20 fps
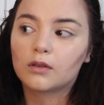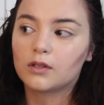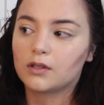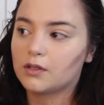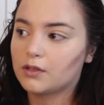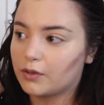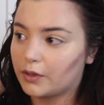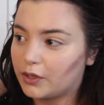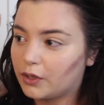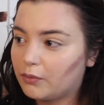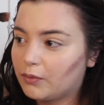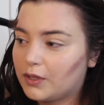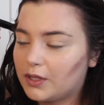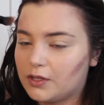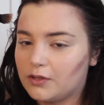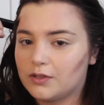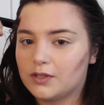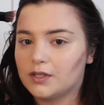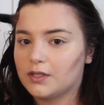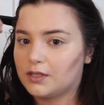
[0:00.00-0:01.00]
So I don't really
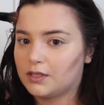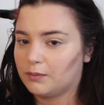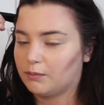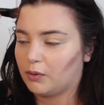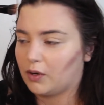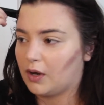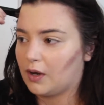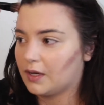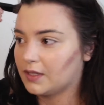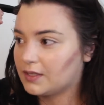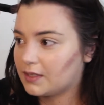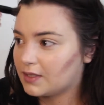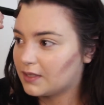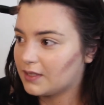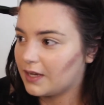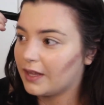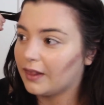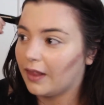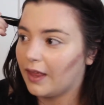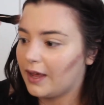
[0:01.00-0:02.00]
use this to bronze because
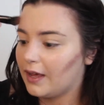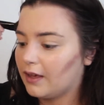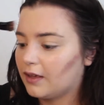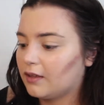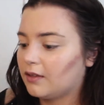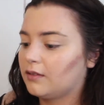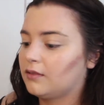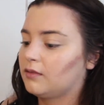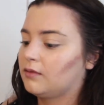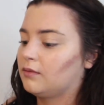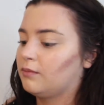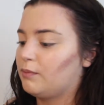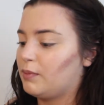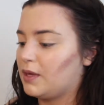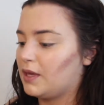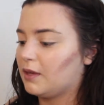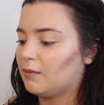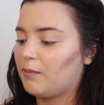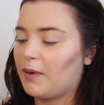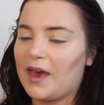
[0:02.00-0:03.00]
I like
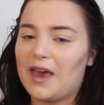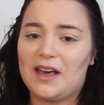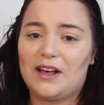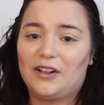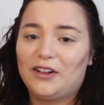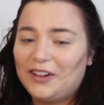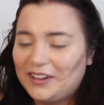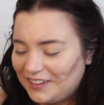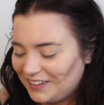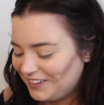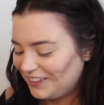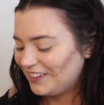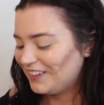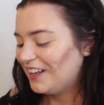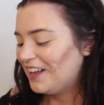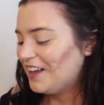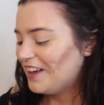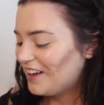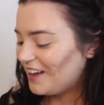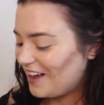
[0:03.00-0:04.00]
being pale.
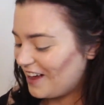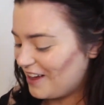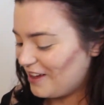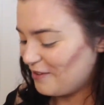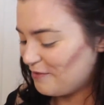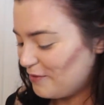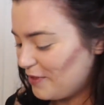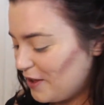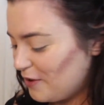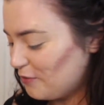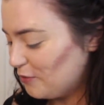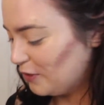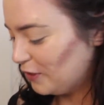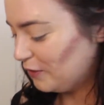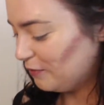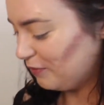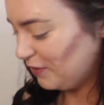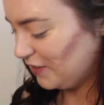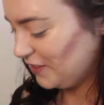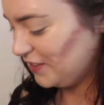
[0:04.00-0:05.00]
I'm that
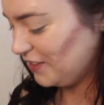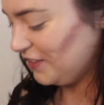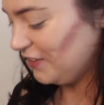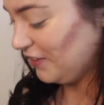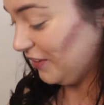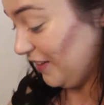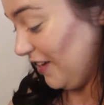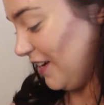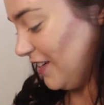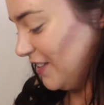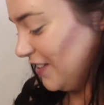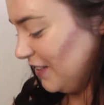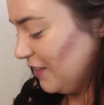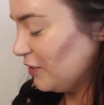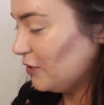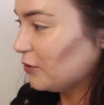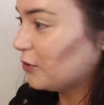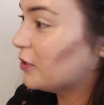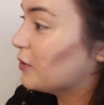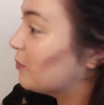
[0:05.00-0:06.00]
weird person who actually
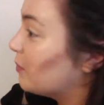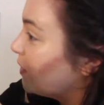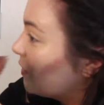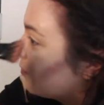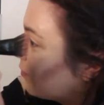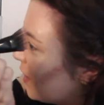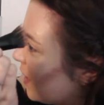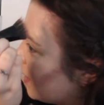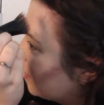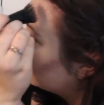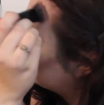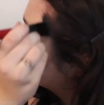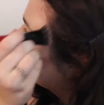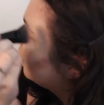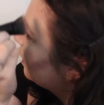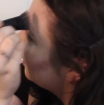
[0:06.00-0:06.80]
enjoys being pale,